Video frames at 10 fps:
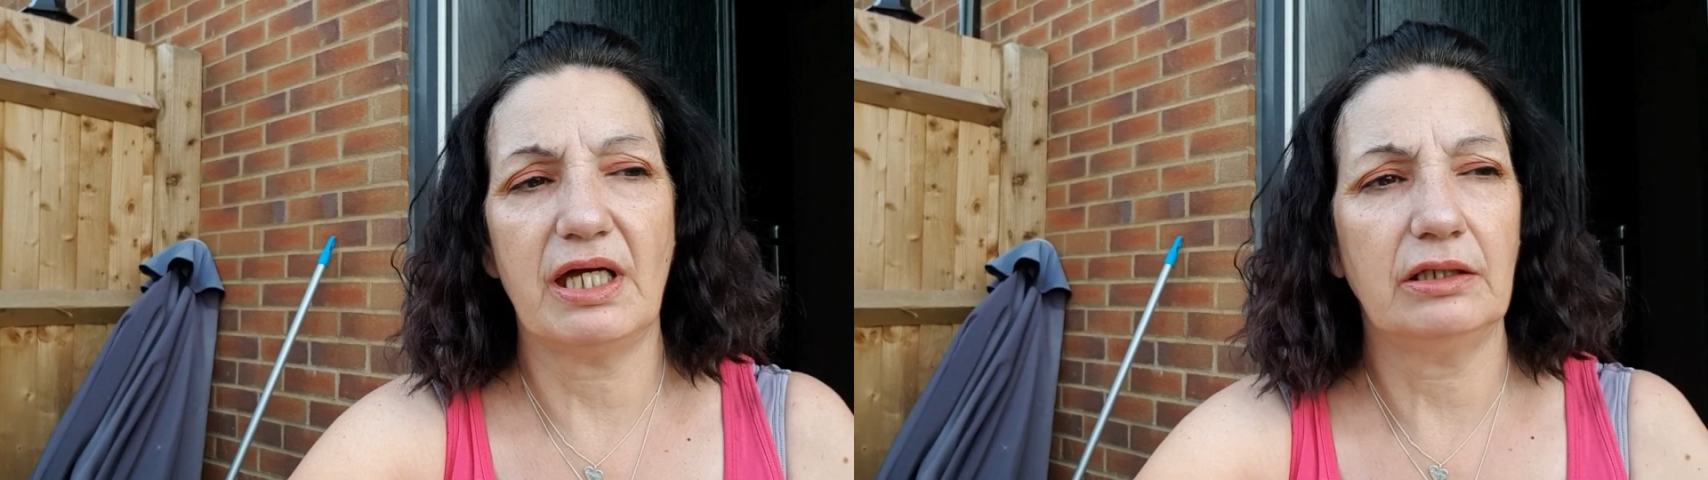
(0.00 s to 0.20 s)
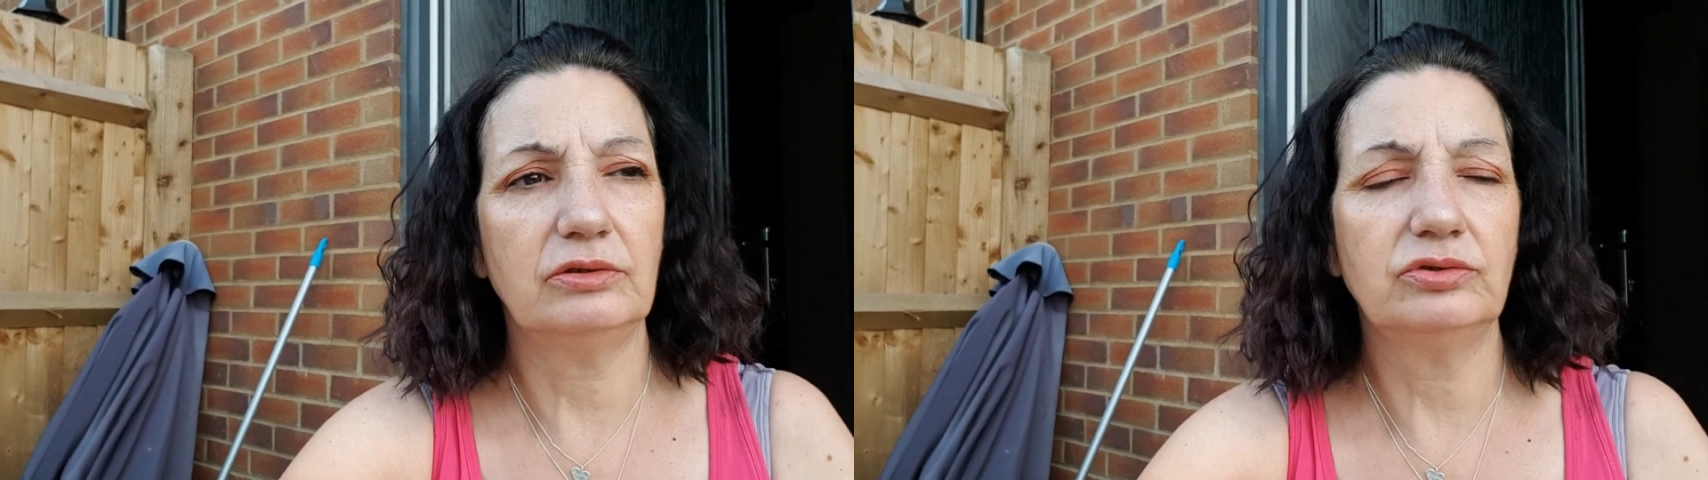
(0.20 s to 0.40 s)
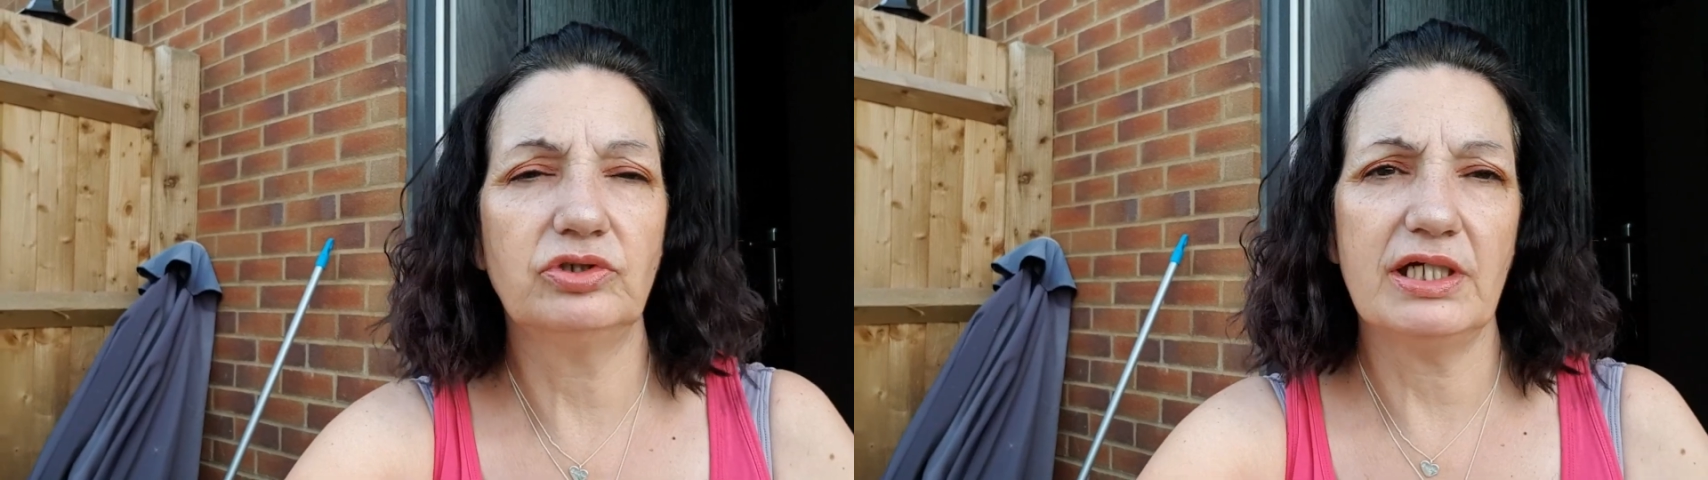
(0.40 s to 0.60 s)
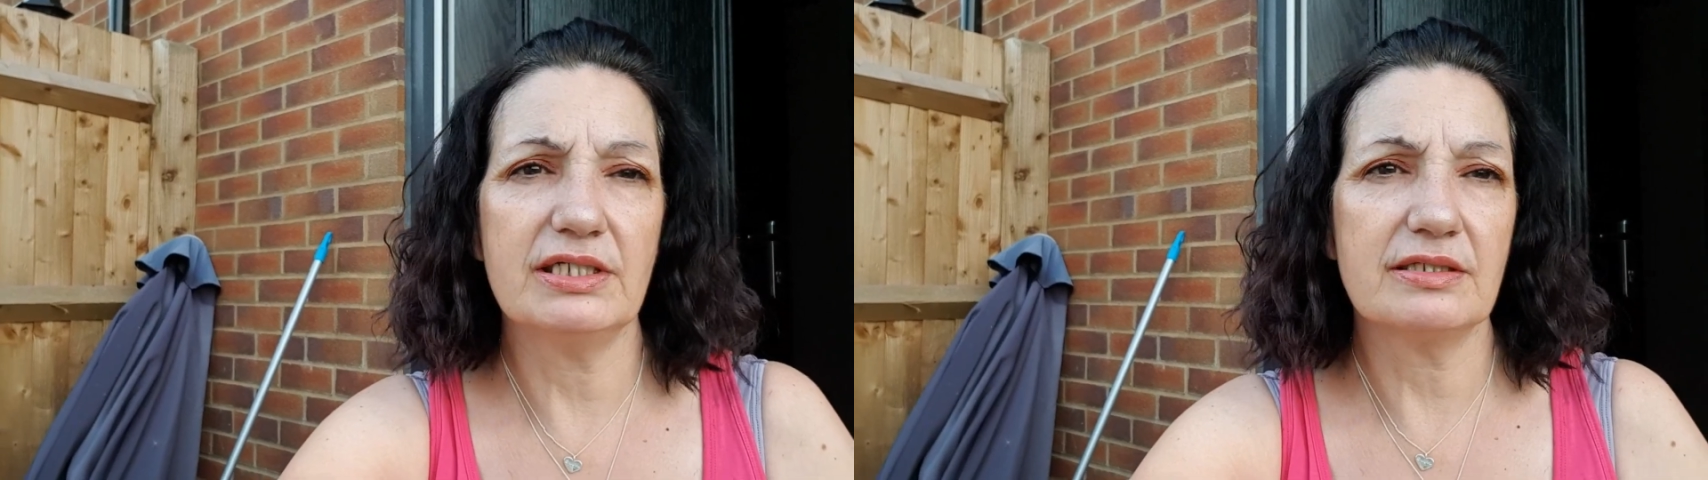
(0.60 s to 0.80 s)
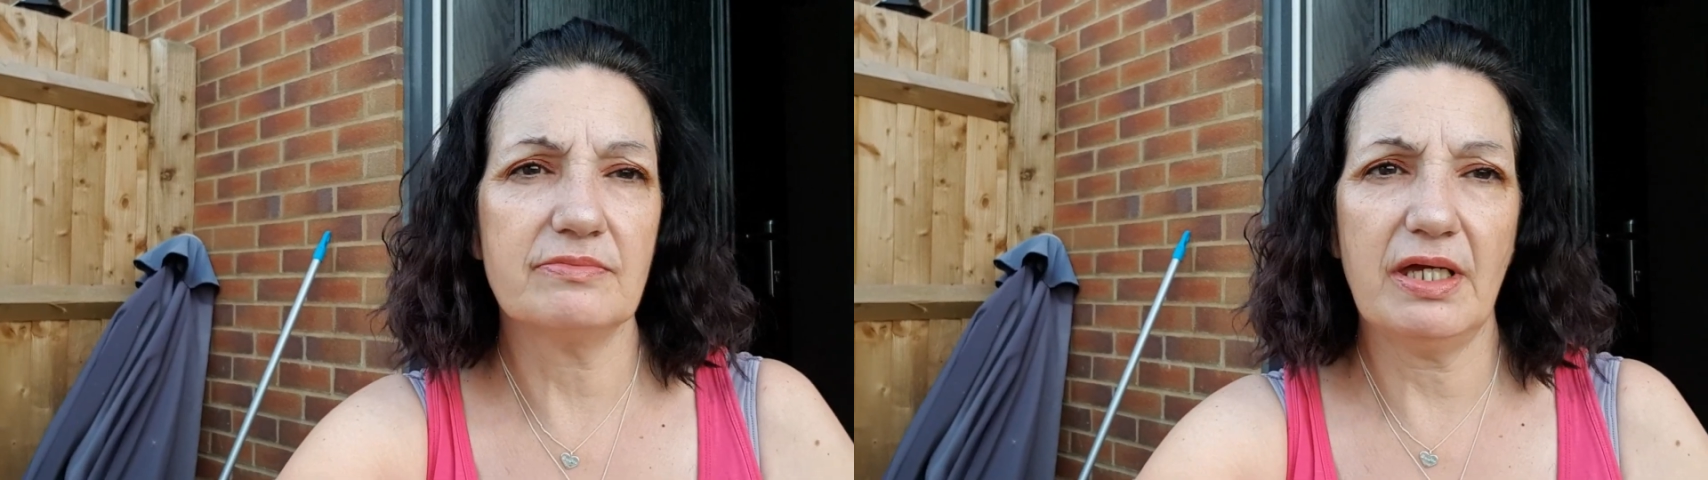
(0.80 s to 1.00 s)
ankle
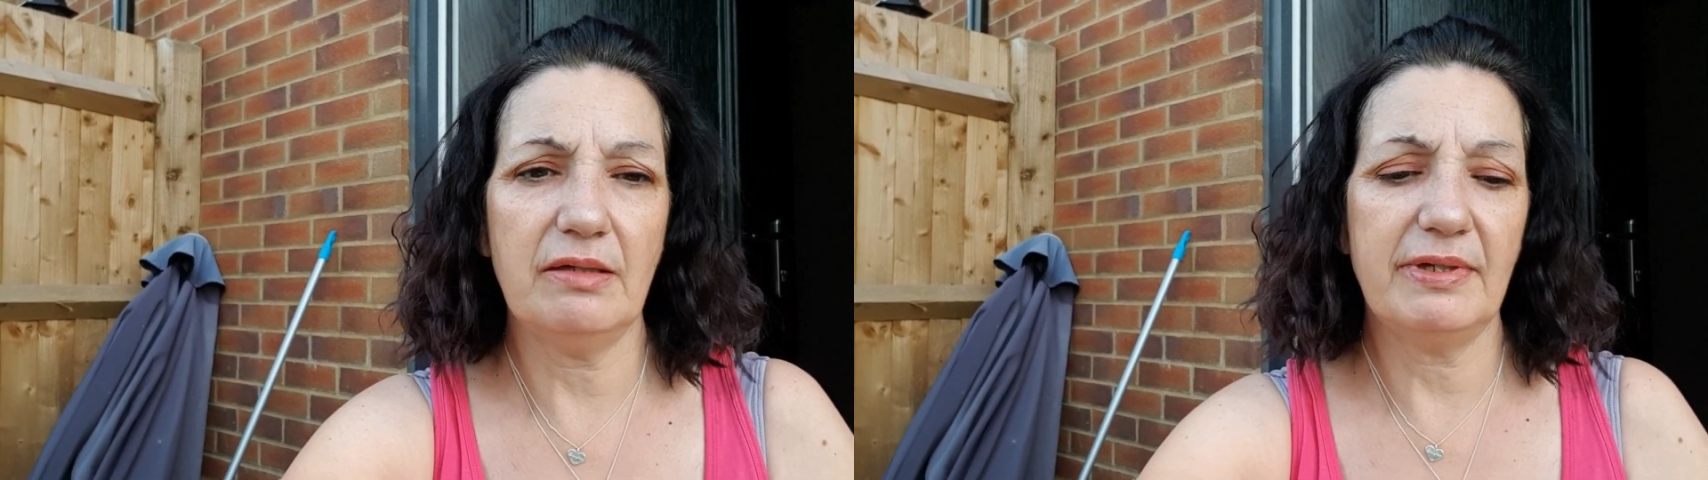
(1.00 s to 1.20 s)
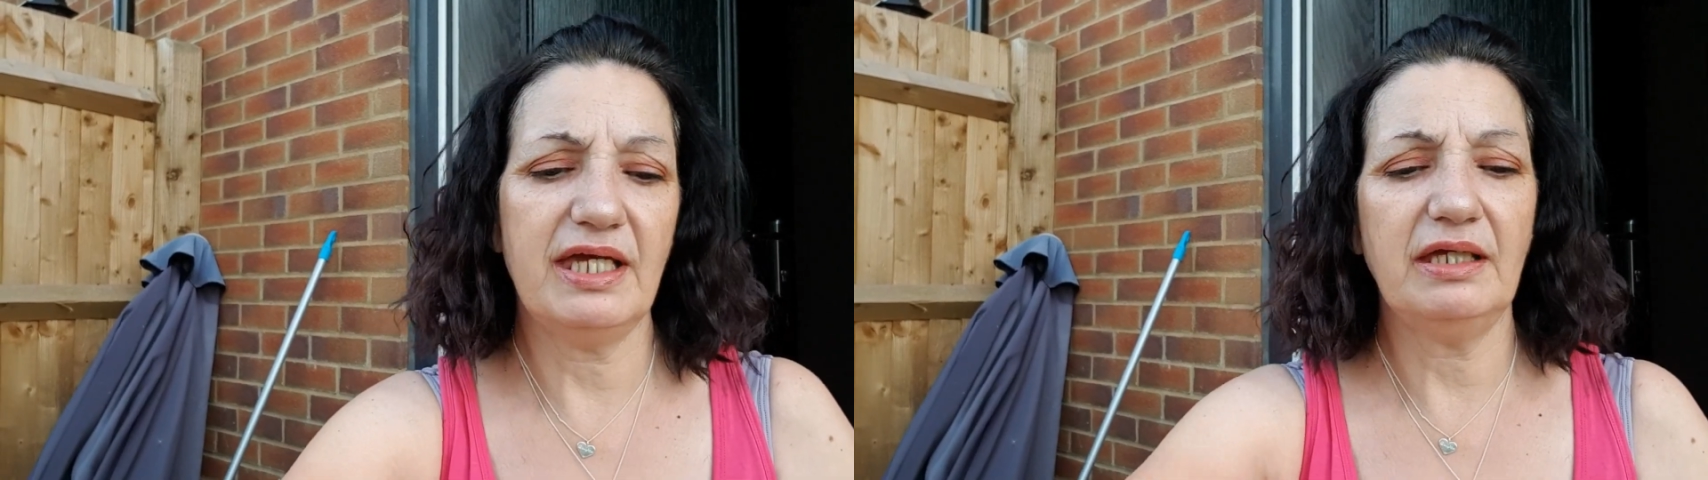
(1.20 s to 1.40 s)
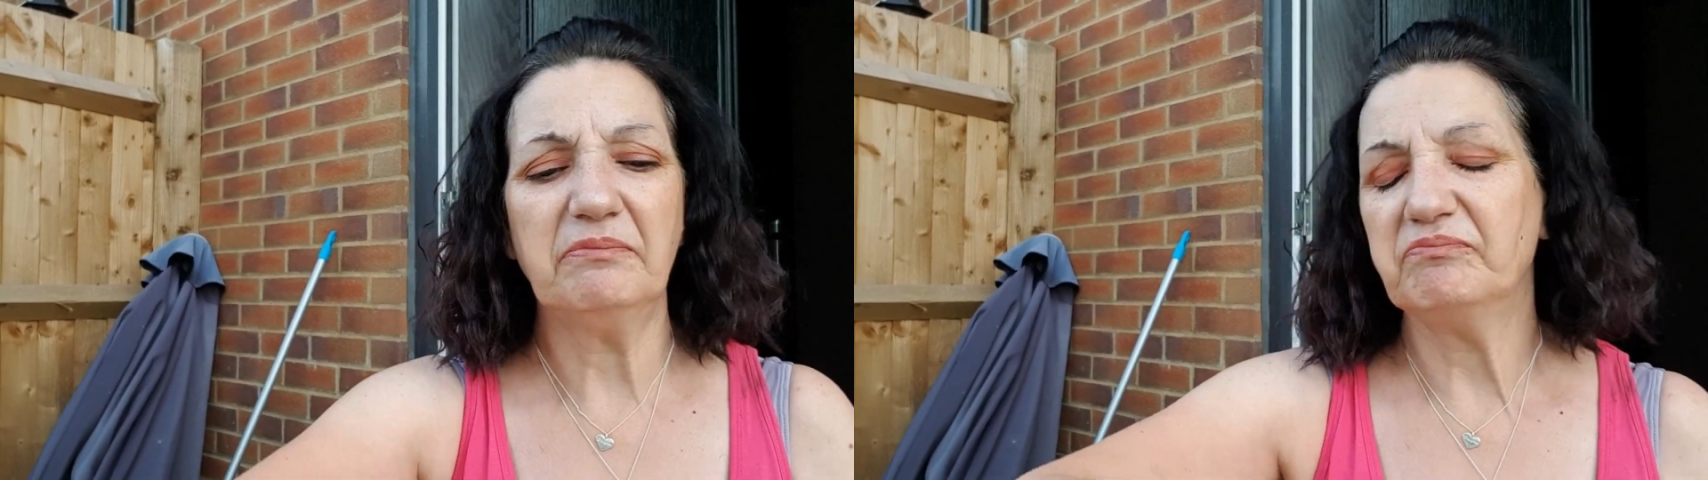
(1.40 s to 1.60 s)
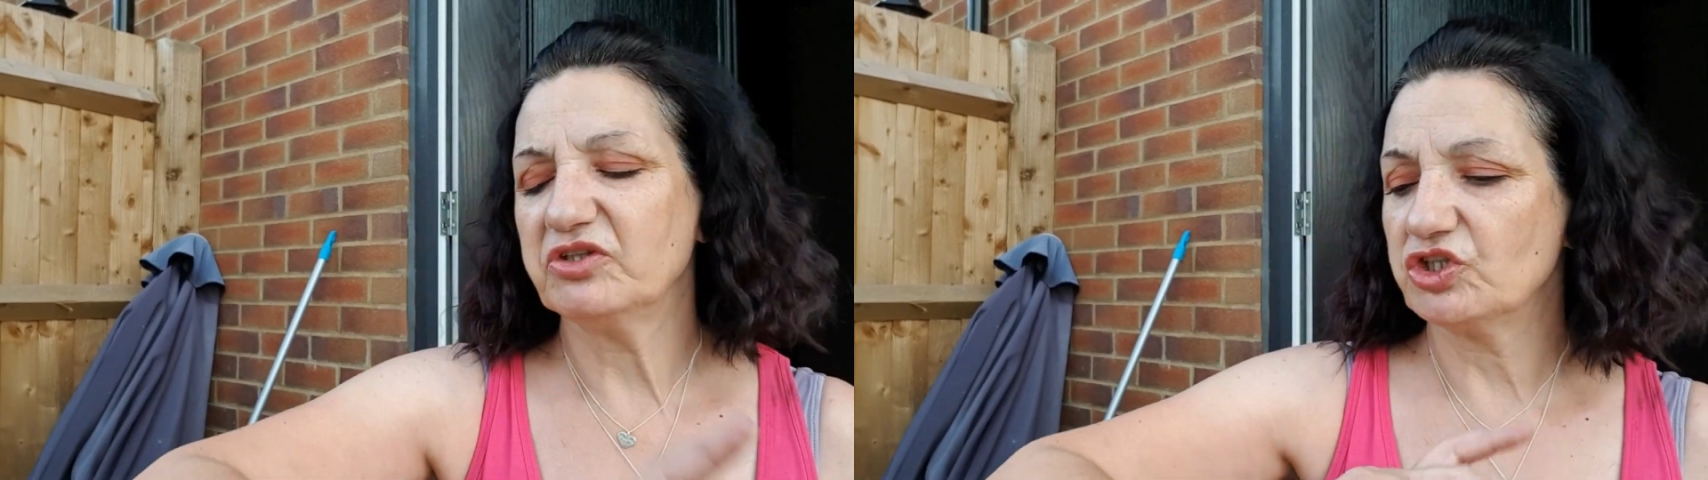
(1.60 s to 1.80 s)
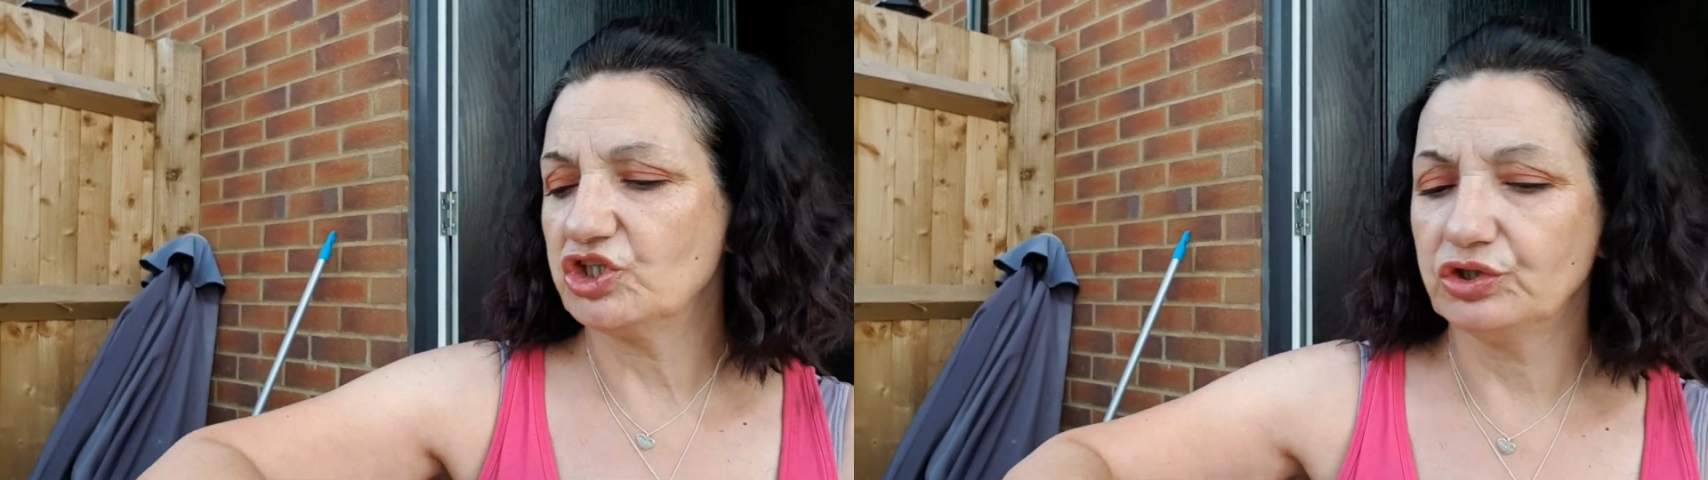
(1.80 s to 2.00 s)
grazers maybe. I'm
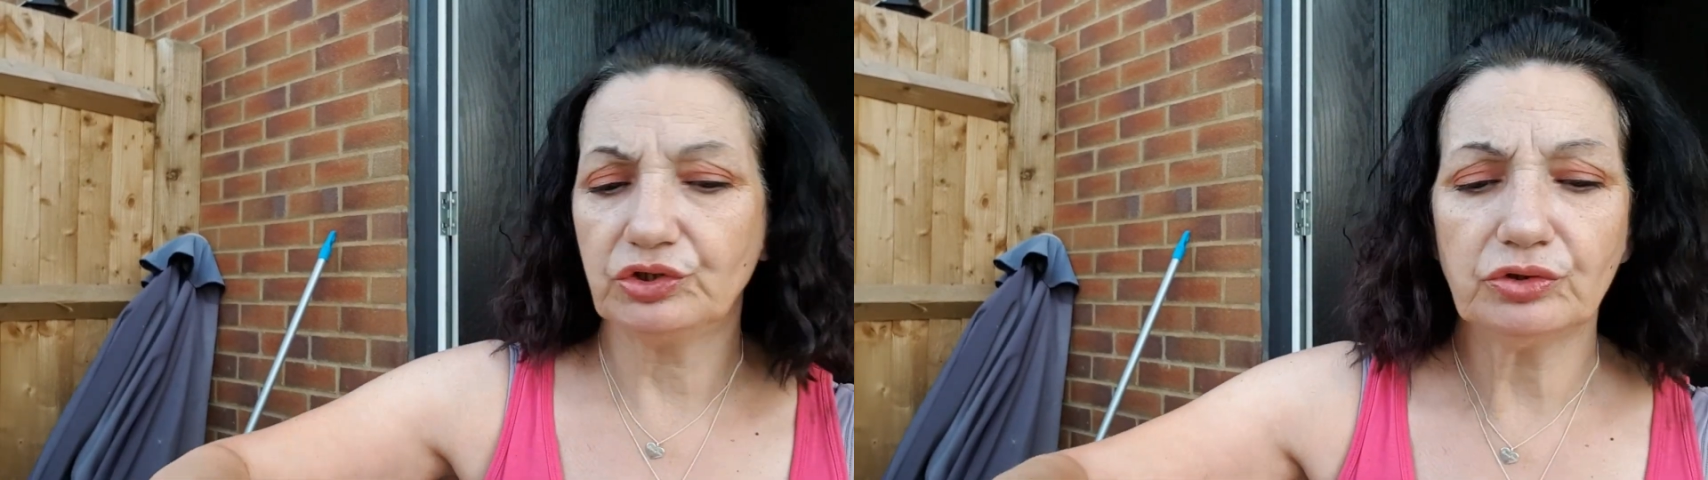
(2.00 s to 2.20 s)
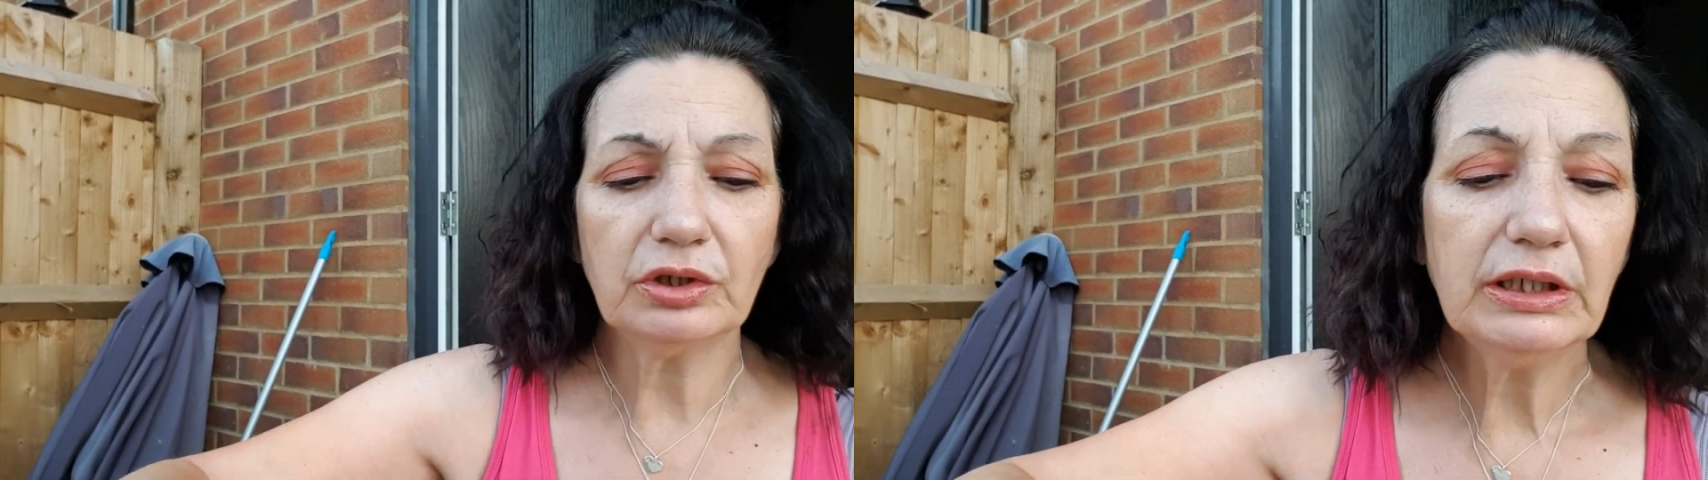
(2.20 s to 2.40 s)
not sure.